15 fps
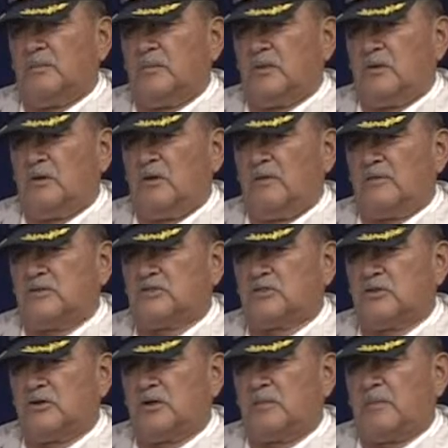putting on the
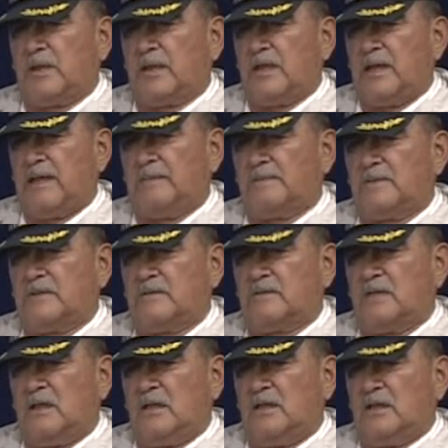shirt and my cap, and,
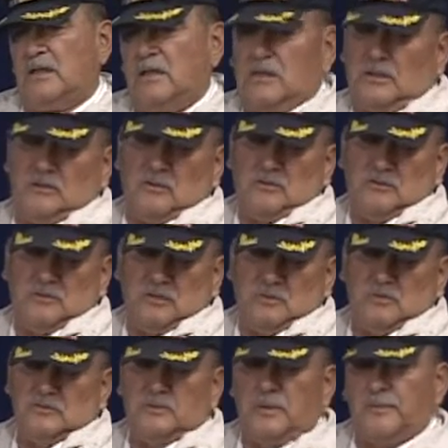and I, the only thing
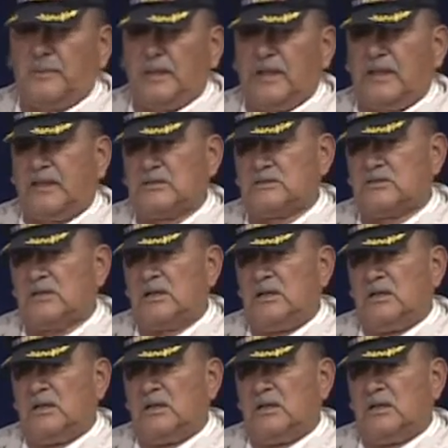was my patch,